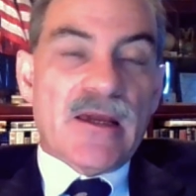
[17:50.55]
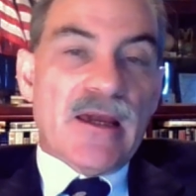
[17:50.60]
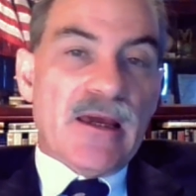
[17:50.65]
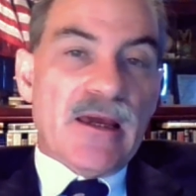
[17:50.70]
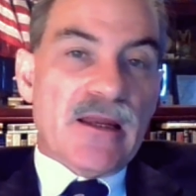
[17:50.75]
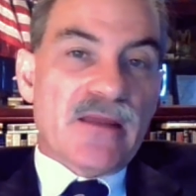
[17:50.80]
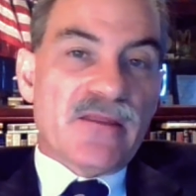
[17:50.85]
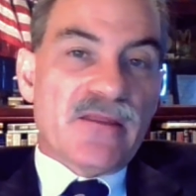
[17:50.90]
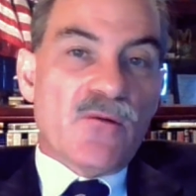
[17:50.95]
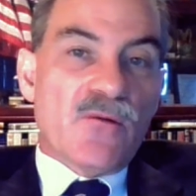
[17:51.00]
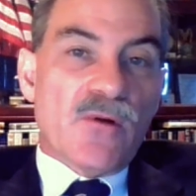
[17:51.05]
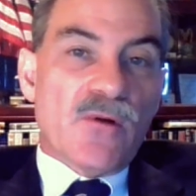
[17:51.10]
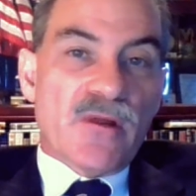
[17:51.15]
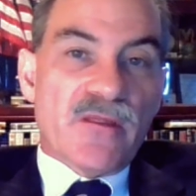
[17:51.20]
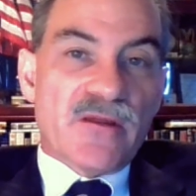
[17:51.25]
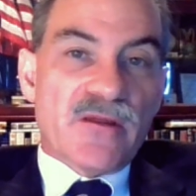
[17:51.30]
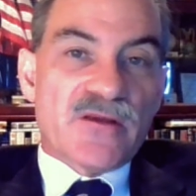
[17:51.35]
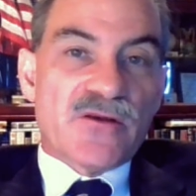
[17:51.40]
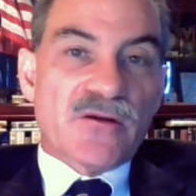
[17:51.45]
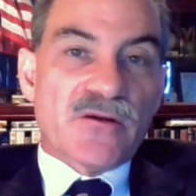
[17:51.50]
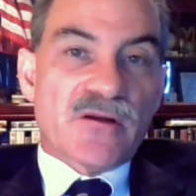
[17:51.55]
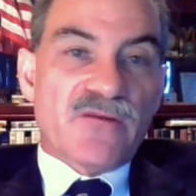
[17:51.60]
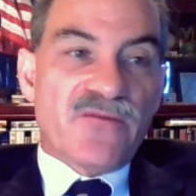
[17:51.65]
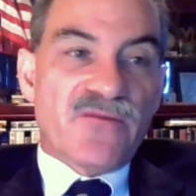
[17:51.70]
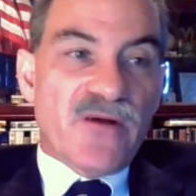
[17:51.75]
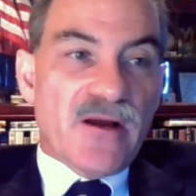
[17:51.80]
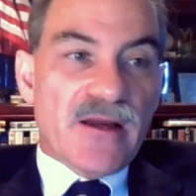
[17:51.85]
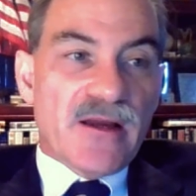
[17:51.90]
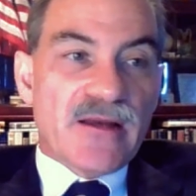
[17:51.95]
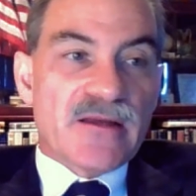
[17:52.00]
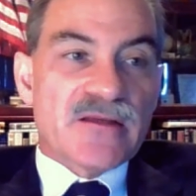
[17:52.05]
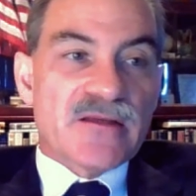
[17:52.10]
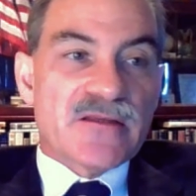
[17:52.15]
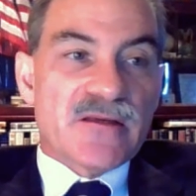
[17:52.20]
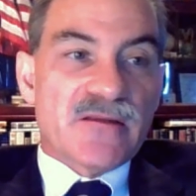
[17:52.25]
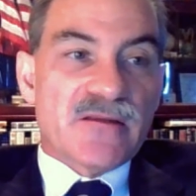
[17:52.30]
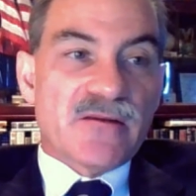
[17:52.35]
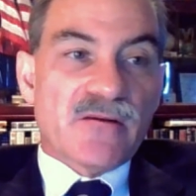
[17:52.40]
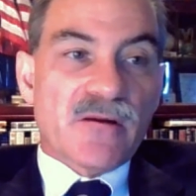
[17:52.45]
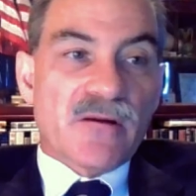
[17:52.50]
And I think one of the things you're going to find is
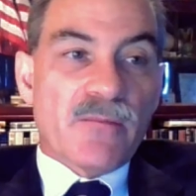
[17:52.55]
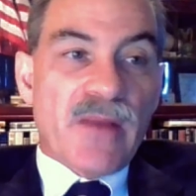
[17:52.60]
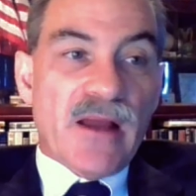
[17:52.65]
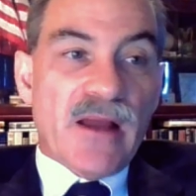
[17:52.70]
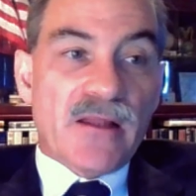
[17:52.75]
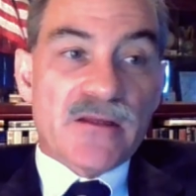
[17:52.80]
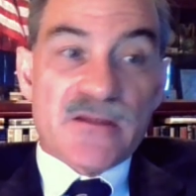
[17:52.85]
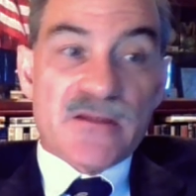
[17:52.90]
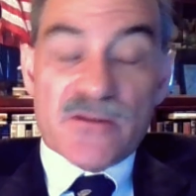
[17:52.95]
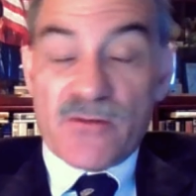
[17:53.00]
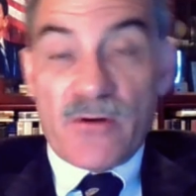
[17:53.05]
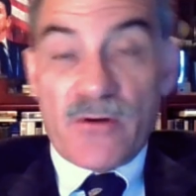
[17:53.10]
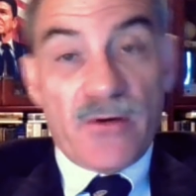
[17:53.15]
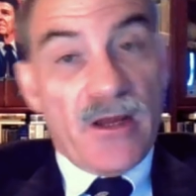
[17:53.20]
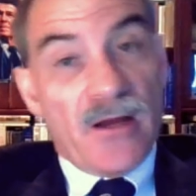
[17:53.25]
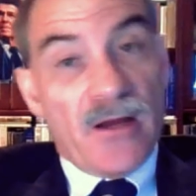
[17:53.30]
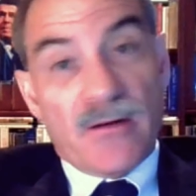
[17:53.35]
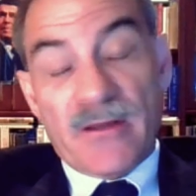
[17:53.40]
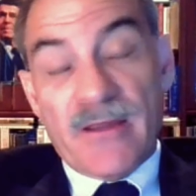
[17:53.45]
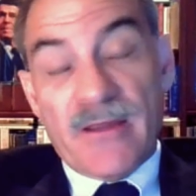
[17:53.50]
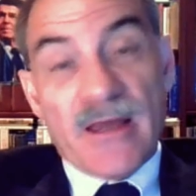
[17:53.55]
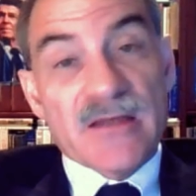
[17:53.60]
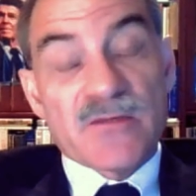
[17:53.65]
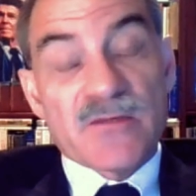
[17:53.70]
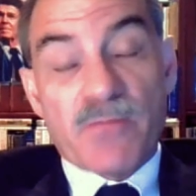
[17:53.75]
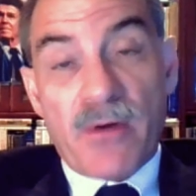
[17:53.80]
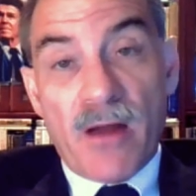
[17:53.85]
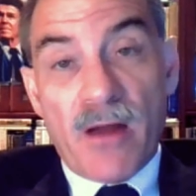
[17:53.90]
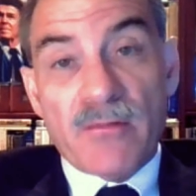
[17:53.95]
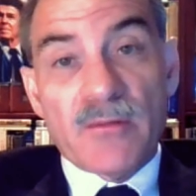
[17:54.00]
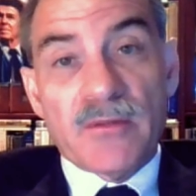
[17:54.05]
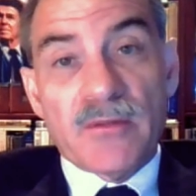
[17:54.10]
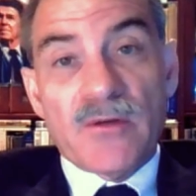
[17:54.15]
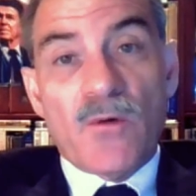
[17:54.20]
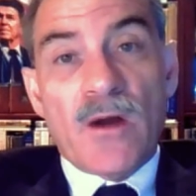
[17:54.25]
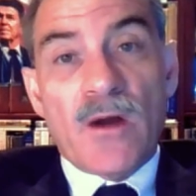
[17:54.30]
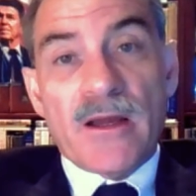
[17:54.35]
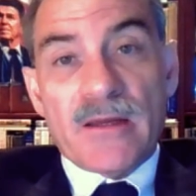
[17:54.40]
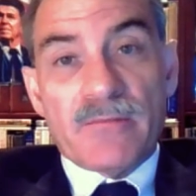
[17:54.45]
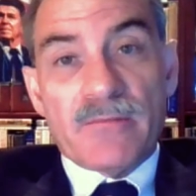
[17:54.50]
that there are ballots thrown out. And that's probably
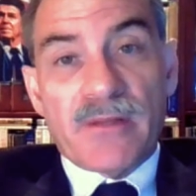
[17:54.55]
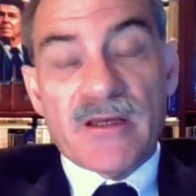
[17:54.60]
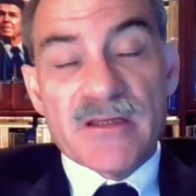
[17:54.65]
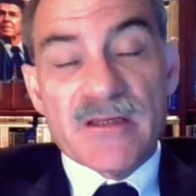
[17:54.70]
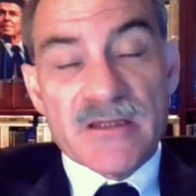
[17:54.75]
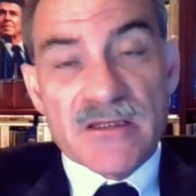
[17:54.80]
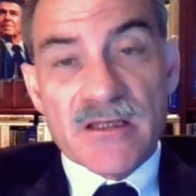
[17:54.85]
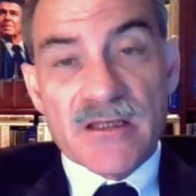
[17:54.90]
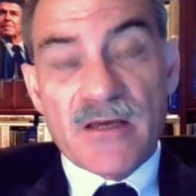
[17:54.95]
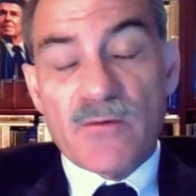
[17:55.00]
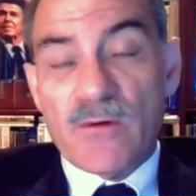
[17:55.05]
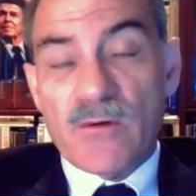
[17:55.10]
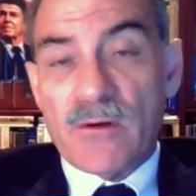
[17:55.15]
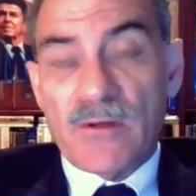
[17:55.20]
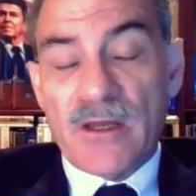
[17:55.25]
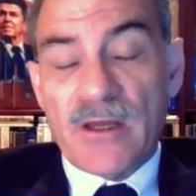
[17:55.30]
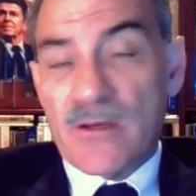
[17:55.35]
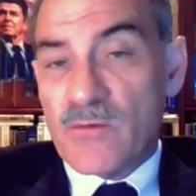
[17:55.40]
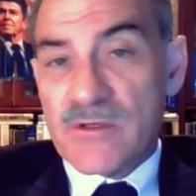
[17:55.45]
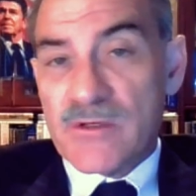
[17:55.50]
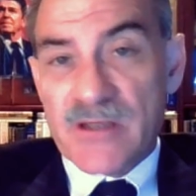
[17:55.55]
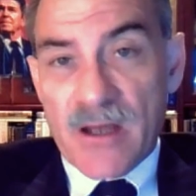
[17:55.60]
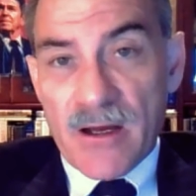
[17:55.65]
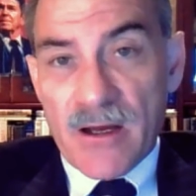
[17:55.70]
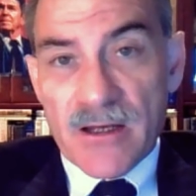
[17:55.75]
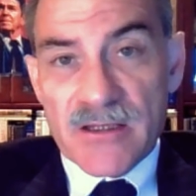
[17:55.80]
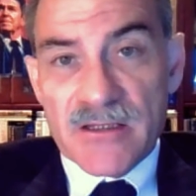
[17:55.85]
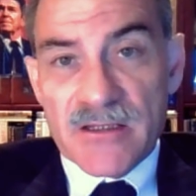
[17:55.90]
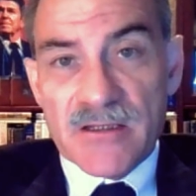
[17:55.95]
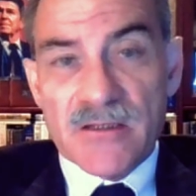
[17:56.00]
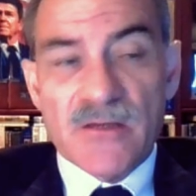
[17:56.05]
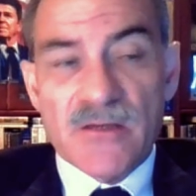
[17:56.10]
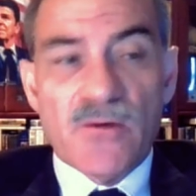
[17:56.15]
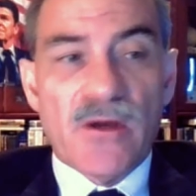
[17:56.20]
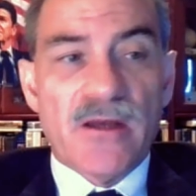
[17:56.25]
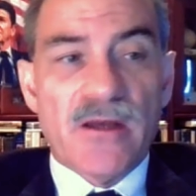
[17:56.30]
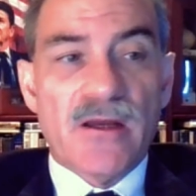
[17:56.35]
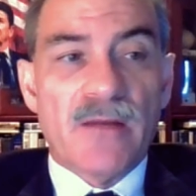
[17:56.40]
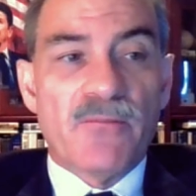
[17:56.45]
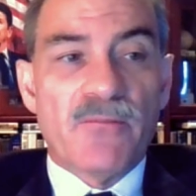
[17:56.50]
why in places like Wisconsin, you
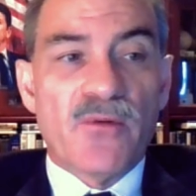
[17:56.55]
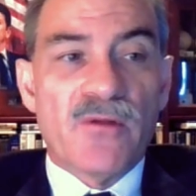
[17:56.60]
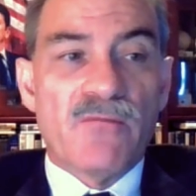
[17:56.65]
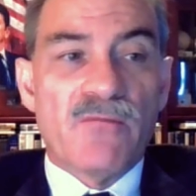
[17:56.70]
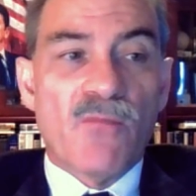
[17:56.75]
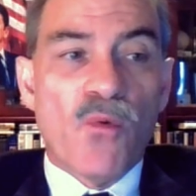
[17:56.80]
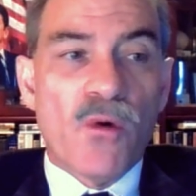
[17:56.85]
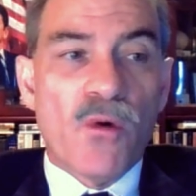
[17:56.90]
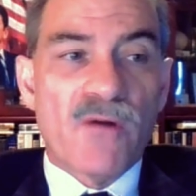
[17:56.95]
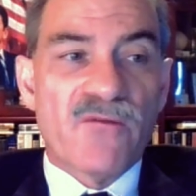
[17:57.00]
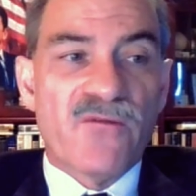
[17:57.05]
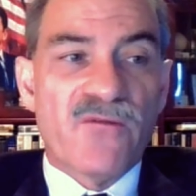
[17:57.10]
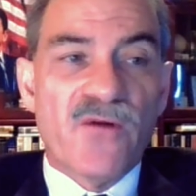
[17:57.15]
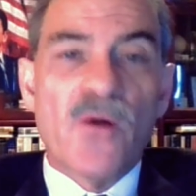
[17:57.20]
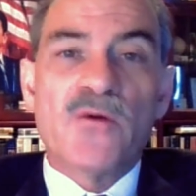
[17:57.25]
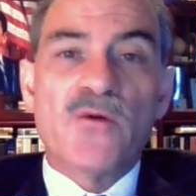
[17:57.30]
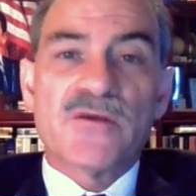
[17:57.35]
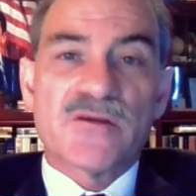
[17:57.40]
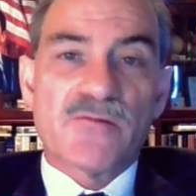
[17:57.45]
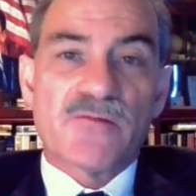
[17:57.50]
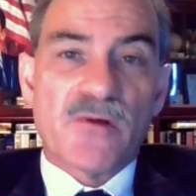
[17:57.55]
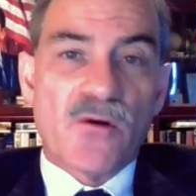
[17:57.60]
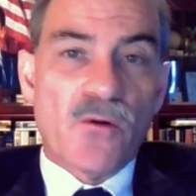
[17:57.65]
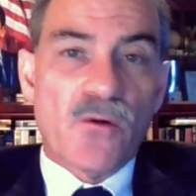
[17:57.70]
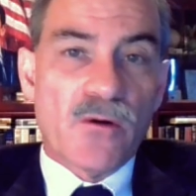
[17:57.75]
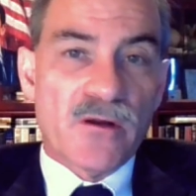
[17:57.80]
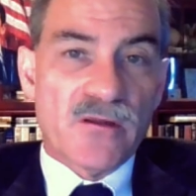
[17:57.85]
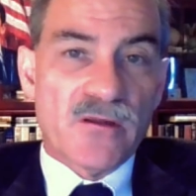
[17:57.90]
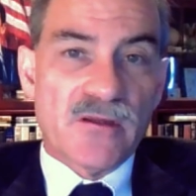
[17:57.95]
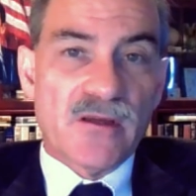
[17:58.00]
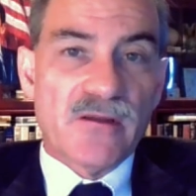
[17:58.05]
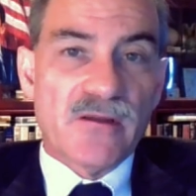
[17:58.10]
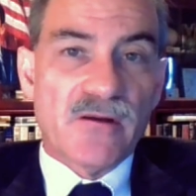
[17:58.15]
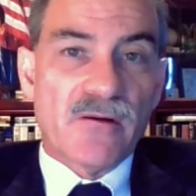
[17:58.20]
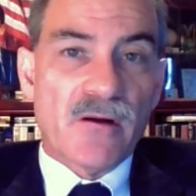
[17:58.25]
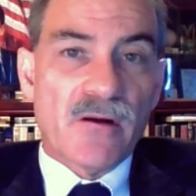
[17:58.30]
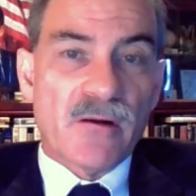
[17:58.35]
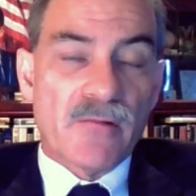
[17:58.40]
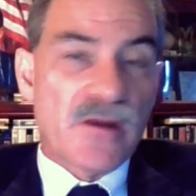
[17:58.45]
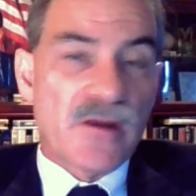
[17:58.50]
end up with more votes recorded than
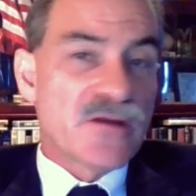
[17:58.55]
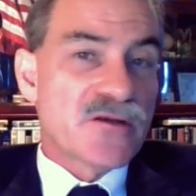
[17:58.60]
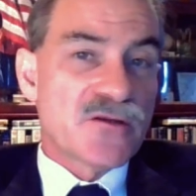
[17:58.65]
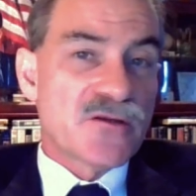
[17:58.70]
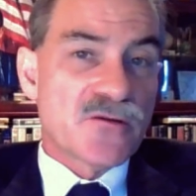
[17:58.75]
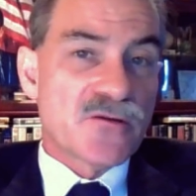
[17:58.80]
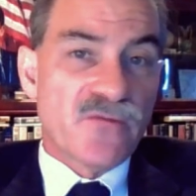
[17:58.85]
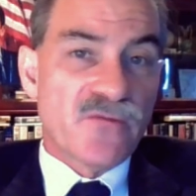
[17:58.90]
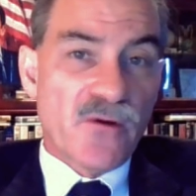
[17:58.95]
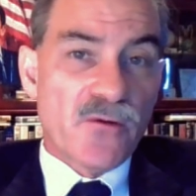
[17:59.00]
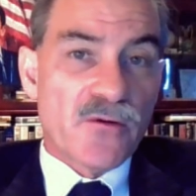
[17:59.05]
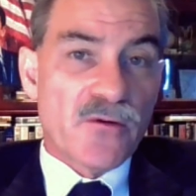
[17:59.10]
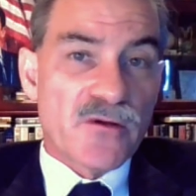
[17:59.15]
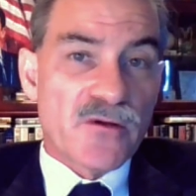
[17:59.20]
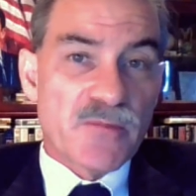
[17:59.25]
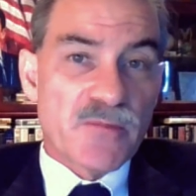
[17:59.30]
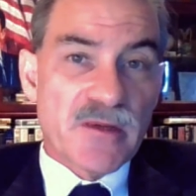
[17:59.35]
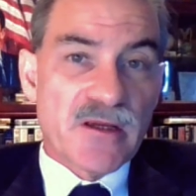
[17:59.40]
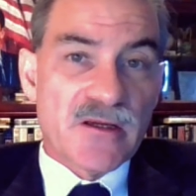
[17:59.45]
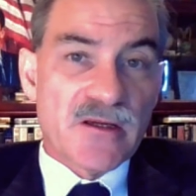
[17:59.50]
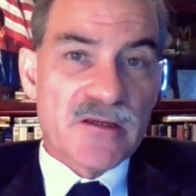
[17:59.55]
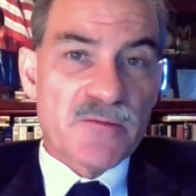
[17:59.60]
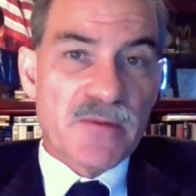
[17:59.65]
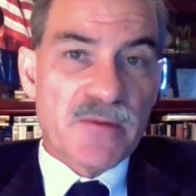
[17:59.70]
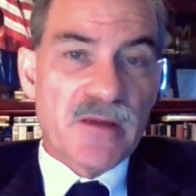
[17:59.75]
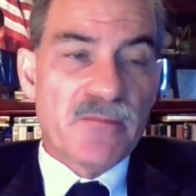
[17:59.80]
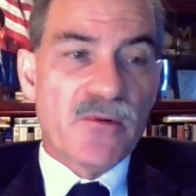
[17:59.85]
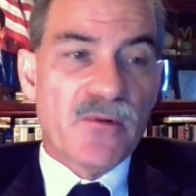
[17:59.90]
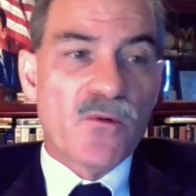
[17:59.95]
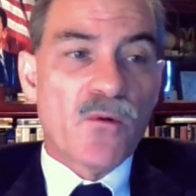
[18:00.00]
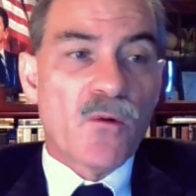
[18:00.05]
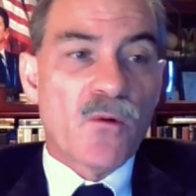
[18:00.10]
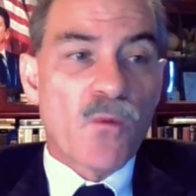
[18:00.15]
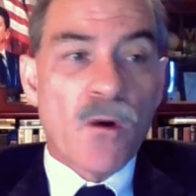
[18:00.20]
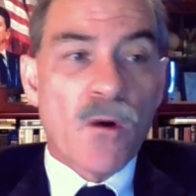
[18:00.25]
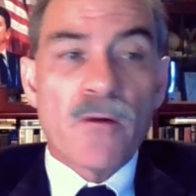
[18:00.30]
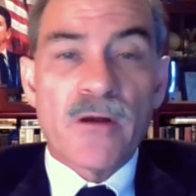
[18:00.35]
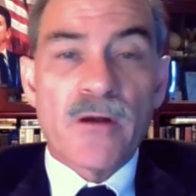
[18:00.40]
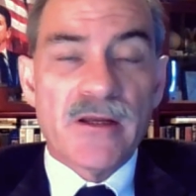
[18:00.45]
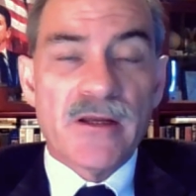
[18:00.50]
there are registered voters, because people were
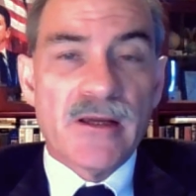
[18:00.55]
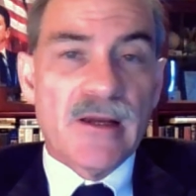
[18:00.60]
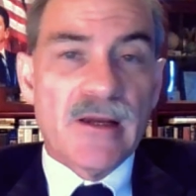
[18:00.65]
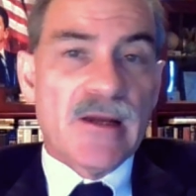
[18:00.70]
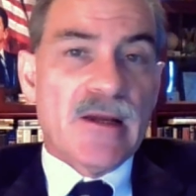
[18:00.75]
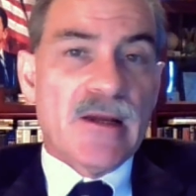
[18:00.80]
worried.